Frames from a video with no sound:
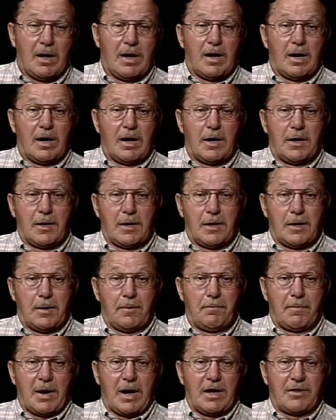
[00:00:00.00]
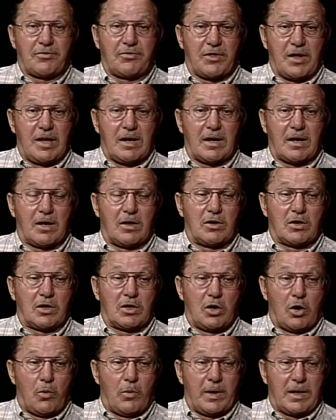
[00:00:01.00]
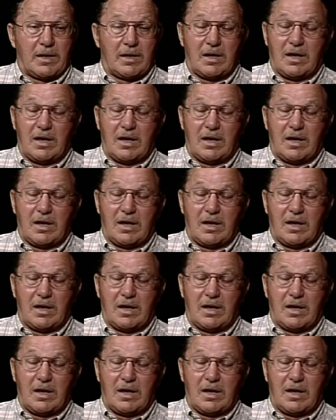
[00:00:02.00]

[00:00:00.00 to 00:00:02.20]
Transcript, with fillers: Um, I think going,